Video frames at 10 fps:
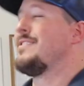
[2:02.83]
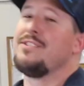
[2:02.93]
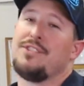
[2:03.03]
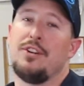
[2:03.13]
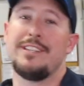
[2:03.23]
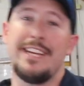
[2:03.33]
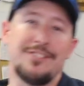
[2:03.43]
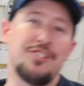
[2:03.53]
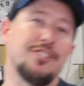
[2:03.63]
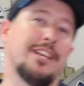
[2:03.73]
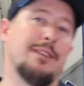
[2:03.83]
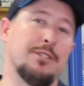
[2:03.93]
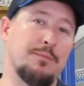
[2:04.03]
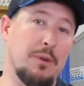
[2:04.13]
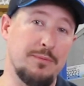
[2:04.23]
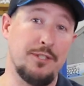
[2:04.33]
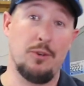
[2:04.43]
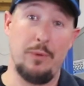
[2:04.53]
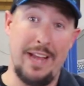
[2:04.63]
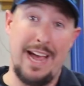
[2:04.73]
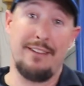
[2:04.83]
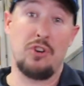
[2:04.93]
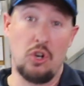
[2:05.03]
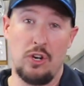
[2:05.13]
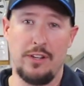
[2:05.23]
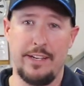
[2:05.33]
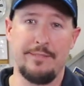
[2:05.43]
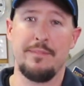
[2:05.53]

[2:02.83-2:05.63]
So to test just how much bump steer we have currently,